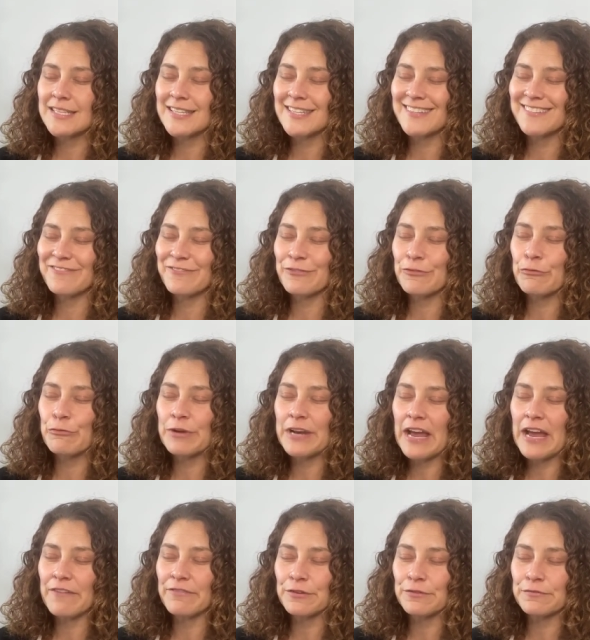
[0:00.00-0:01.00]
for
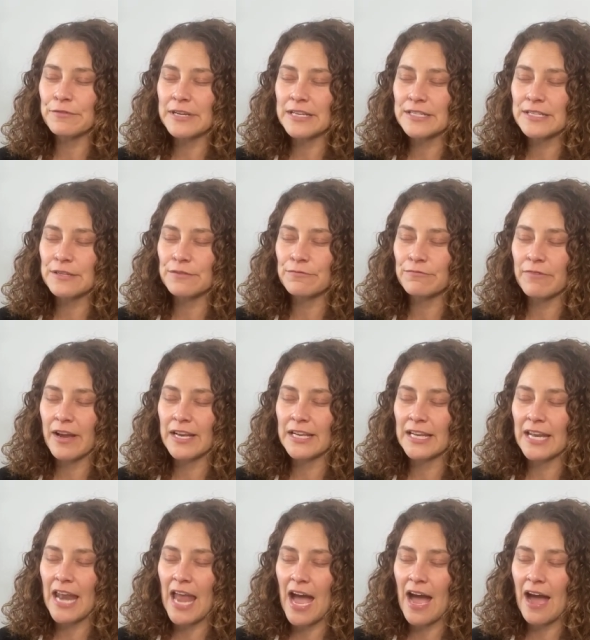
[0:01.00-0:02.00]
whatever reason right
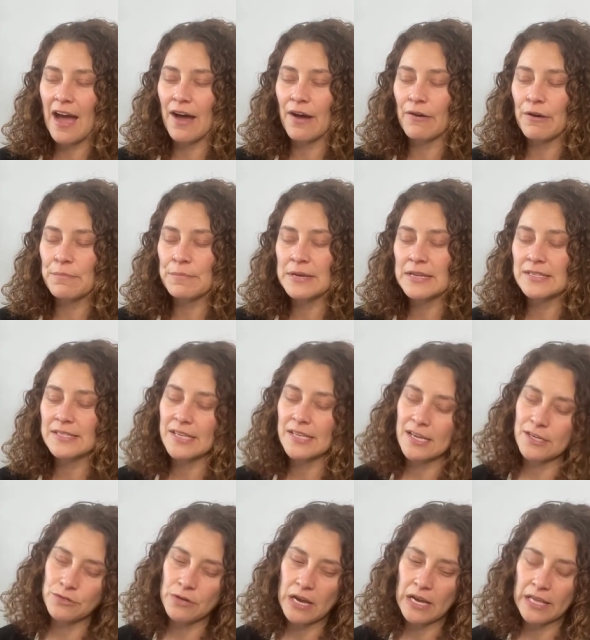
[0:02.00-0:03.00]
now, I'm going to
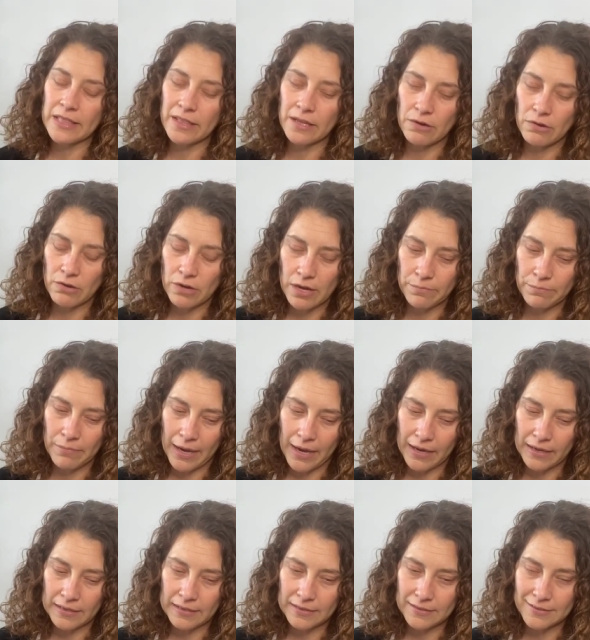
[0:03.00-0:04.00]
sidetrack and then I'll come
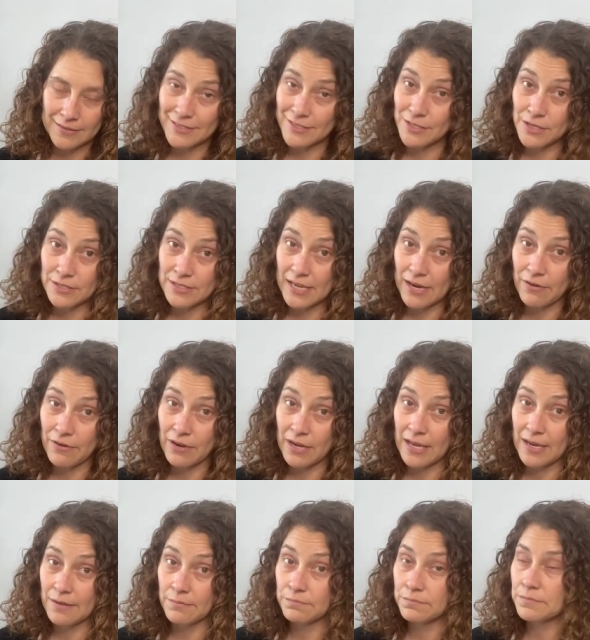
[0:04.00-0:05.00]
back. It's just how I
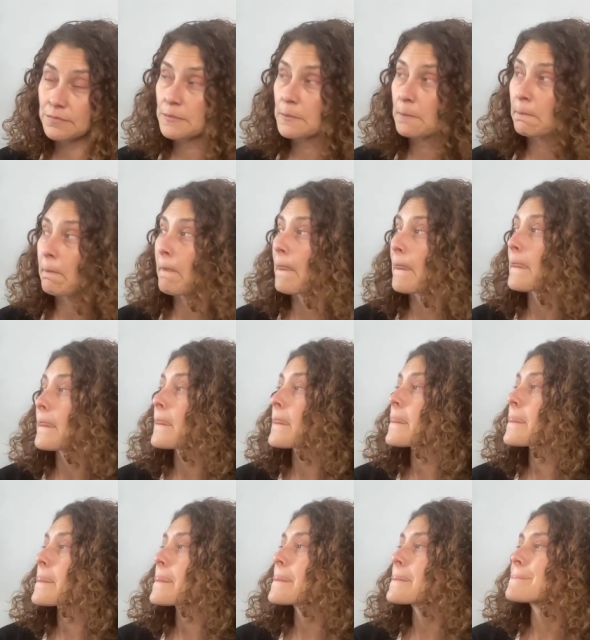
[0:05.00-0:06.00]
am.
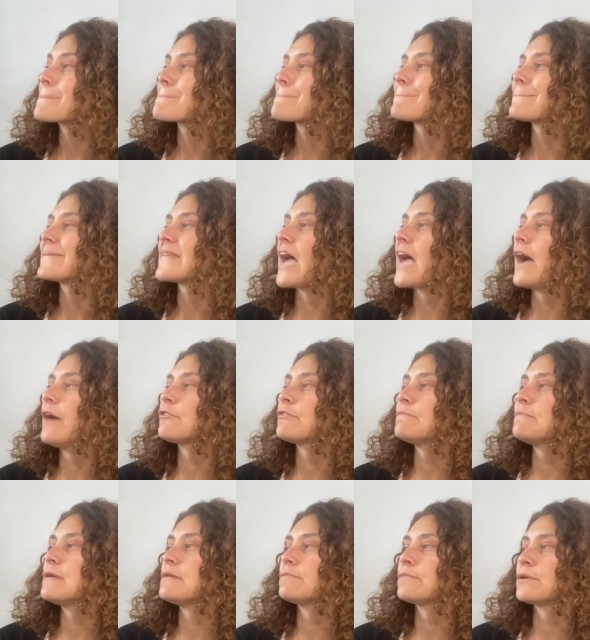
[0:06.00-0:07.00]
I
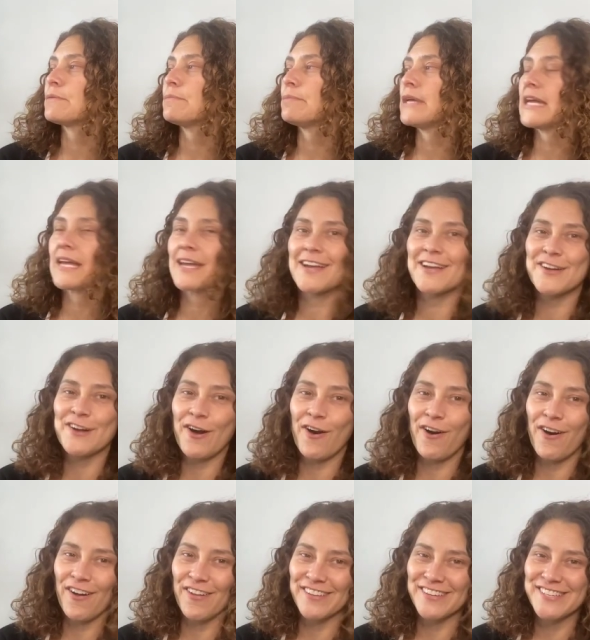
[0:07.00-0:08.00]
remember being in
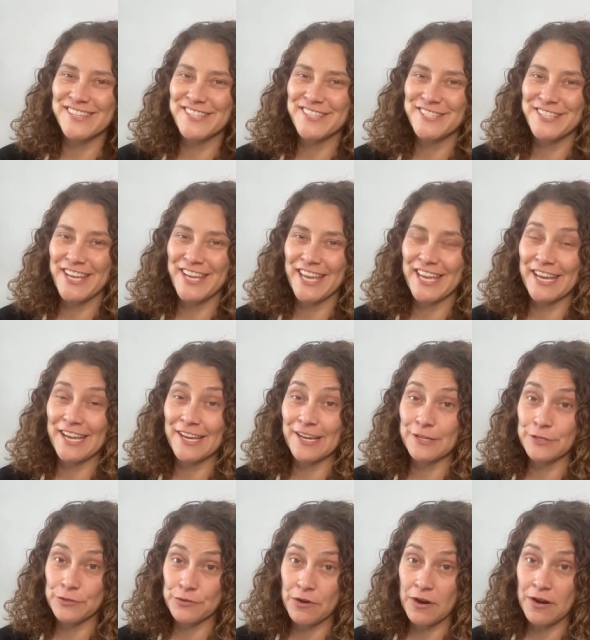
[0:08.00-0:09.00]
college taking
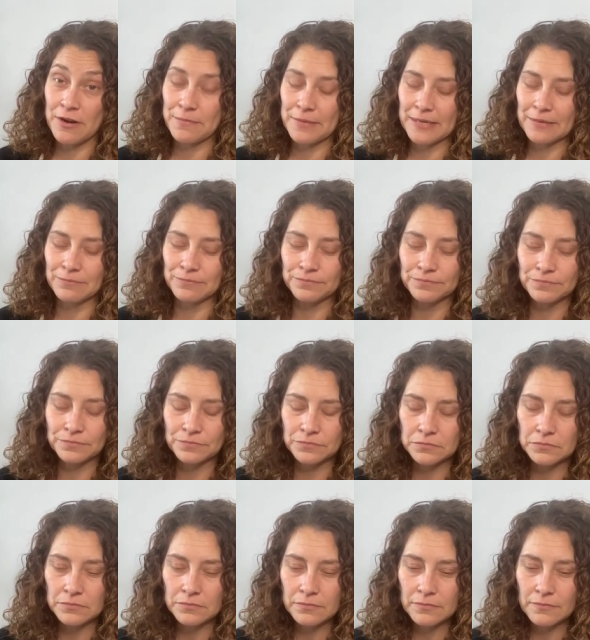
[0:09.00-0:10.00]
astronomy,
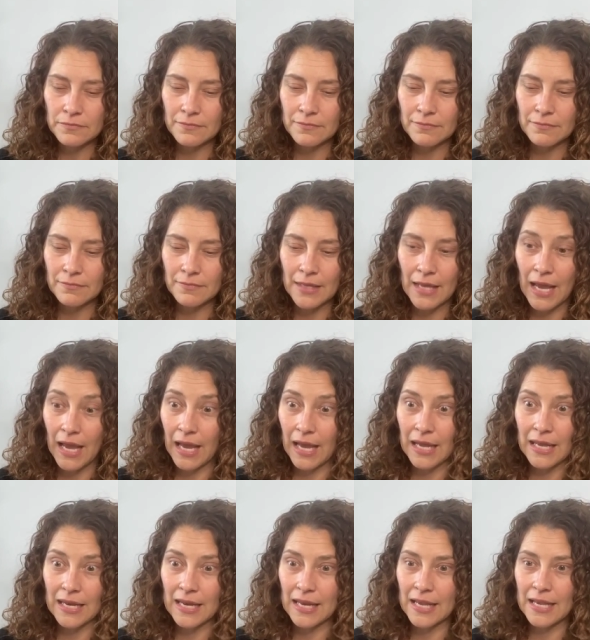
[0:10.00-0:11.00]

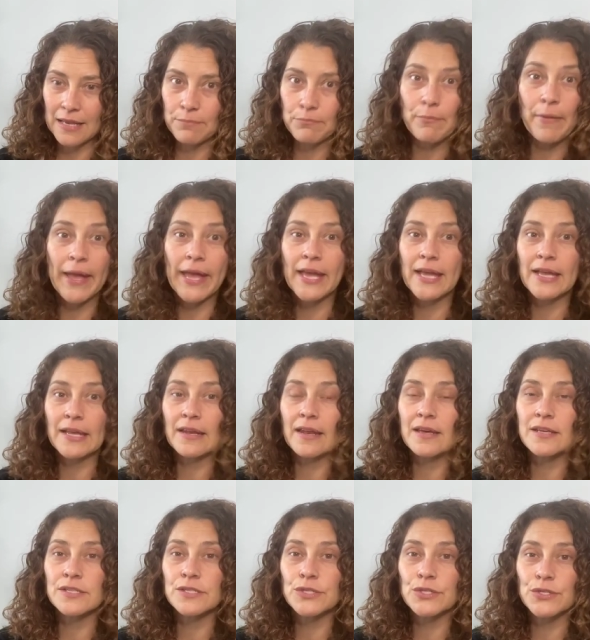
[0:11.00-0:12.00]
and it made
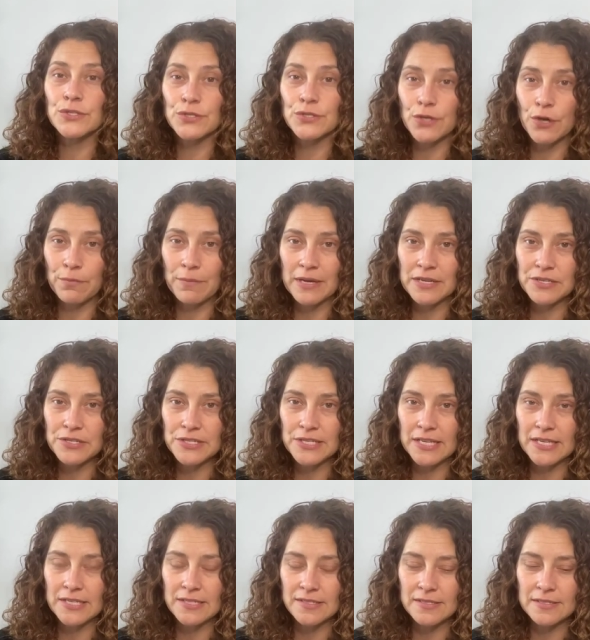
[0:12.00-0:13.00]
so much
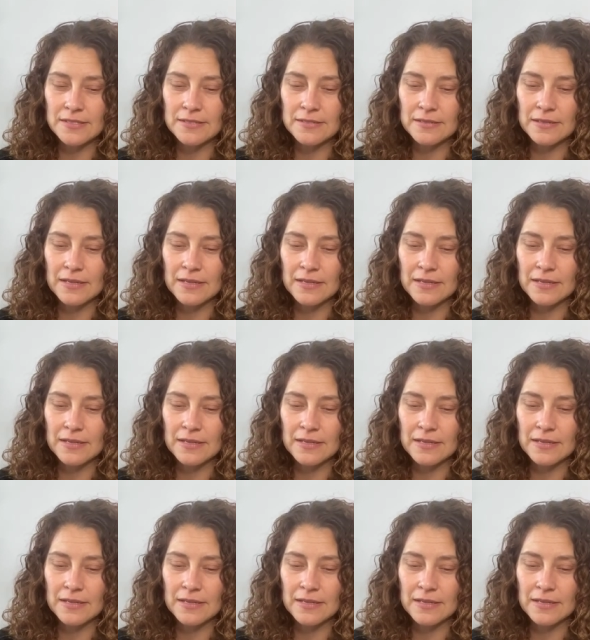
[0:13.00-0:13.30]
sense